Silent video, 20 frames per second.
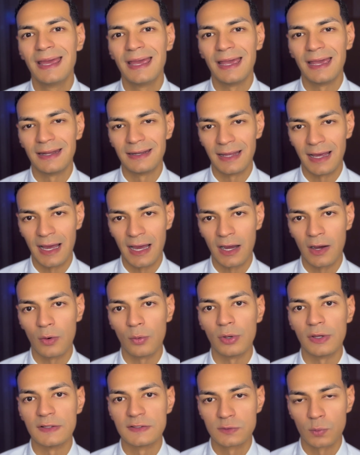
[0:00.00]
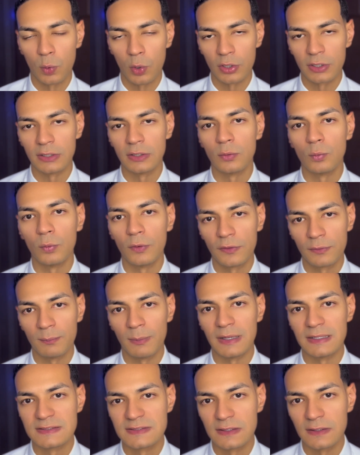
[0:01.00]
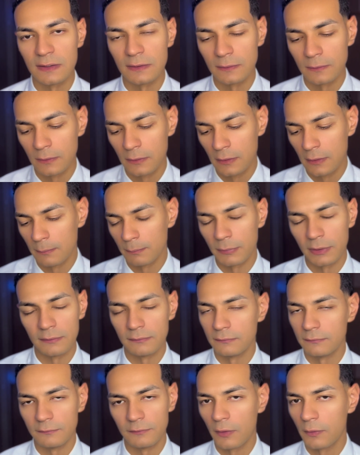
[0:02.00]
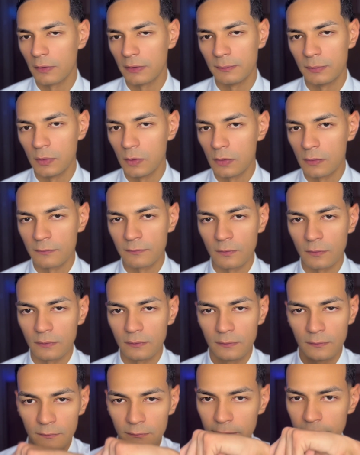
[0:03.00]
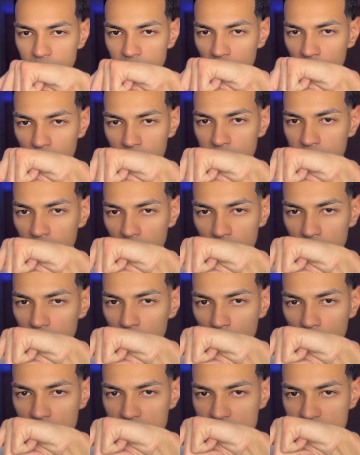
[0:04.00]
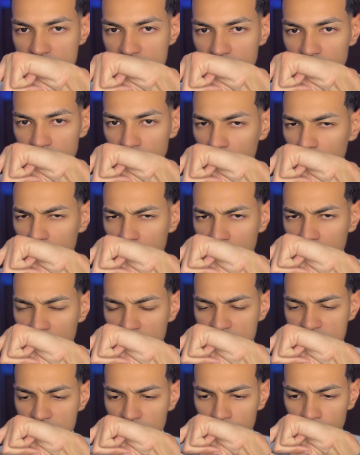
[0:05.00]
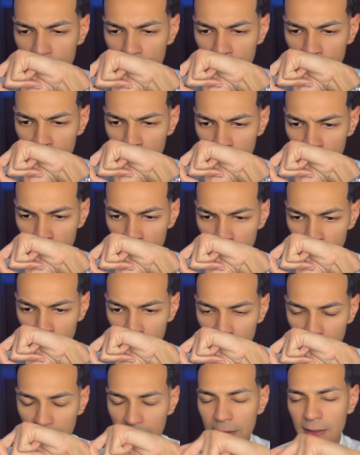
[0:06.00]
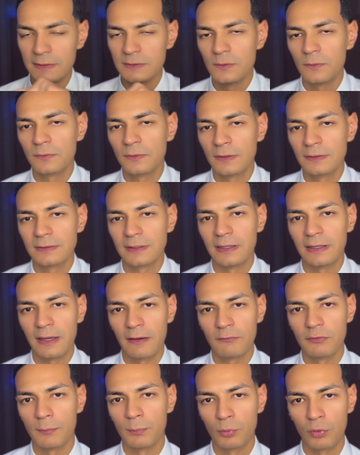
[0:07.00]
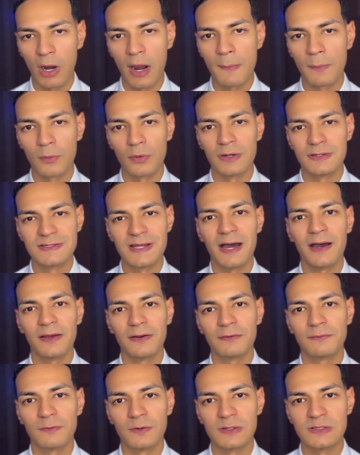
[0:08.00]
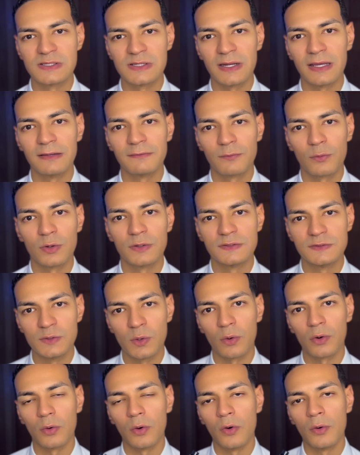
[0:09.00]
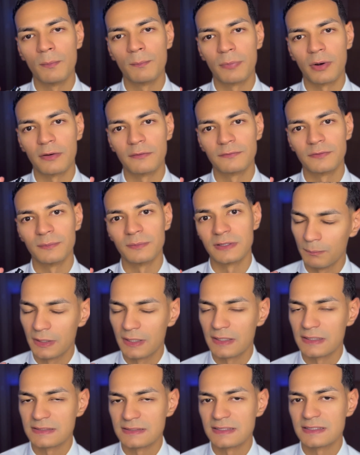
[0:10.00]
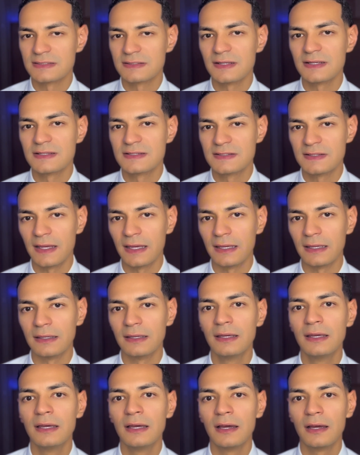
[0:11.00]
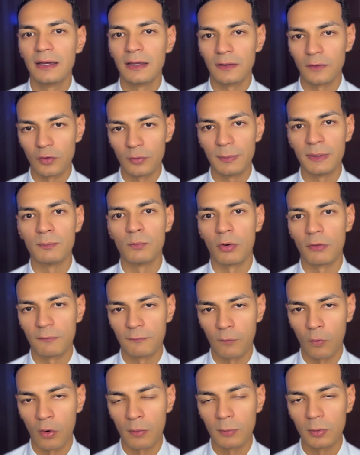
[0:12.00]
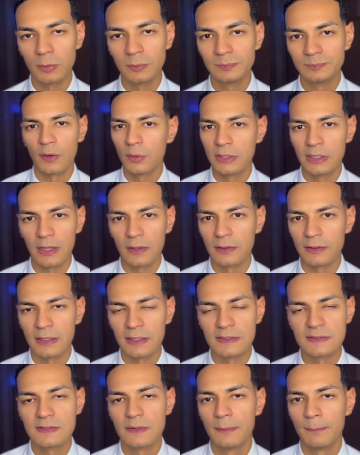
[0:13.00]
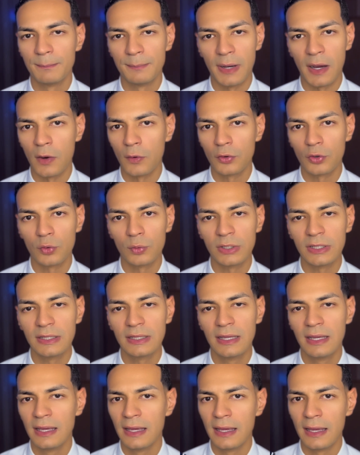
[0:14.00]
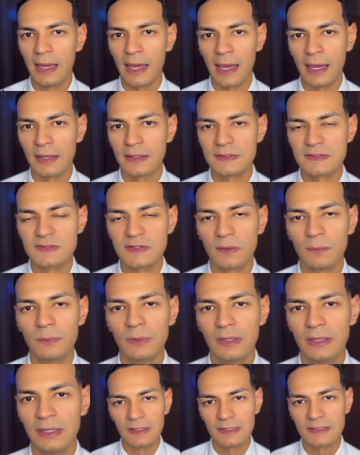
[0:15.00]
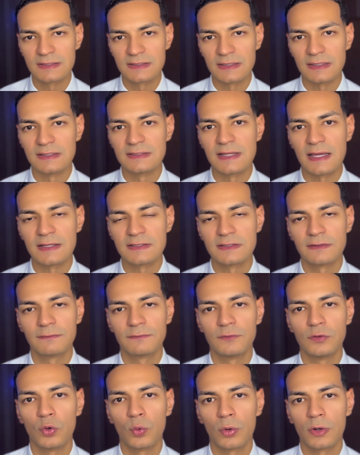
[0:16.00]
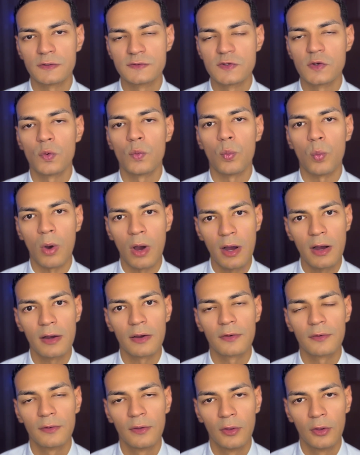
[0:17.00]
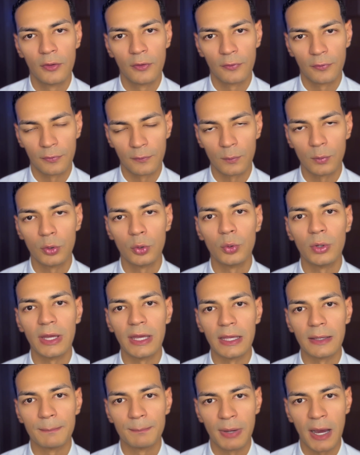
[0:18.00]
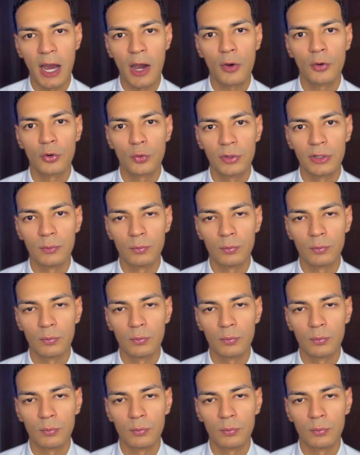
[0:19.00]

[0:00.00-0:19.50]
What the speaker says: and how it's working with my skin. But very beautiful. Very, very gorgeous. Very handsome. And I do think that I have the proper attire for today for Dior Homme Parfum, because this does say a little bit more formal, very elegant, powdery, handsome. This is as if you were to walk through a powdery